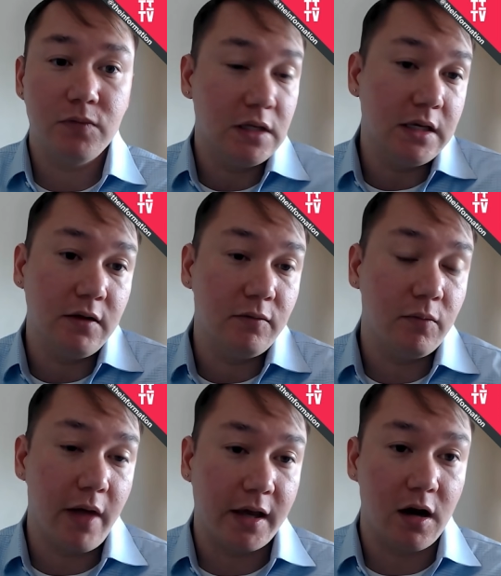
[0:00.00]
the
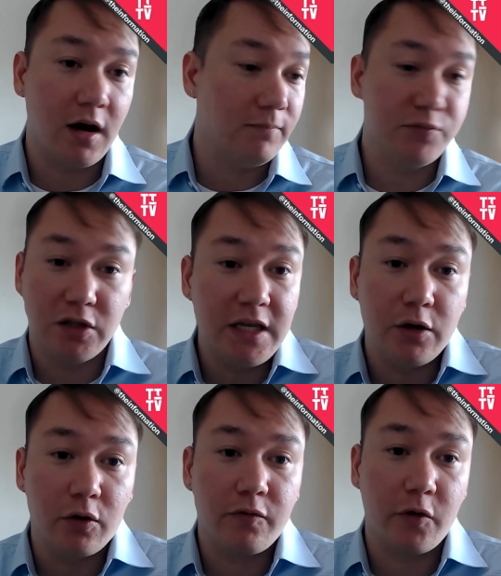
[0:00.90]
like uh the
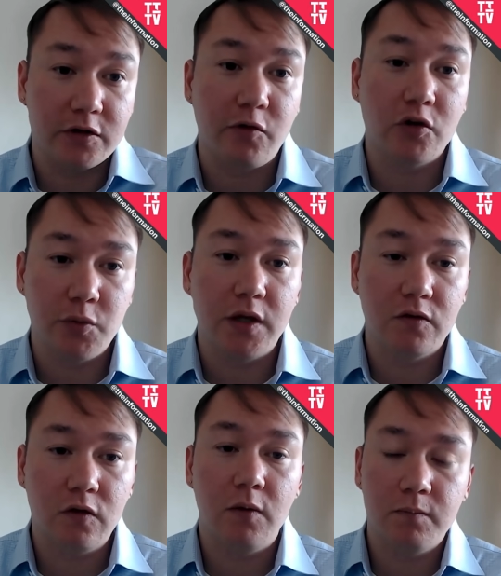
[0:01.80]
leader for as far as we can
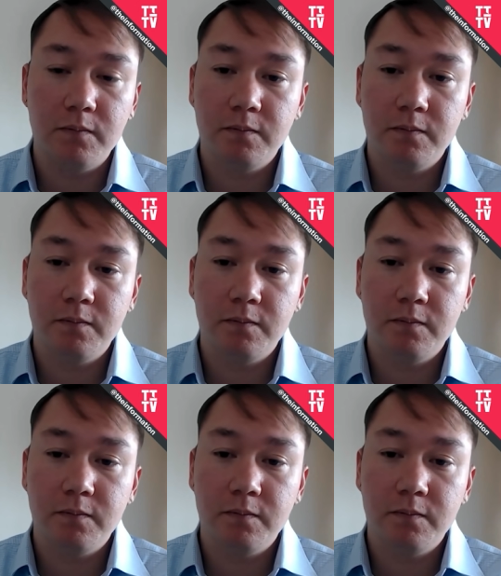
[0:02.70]
see.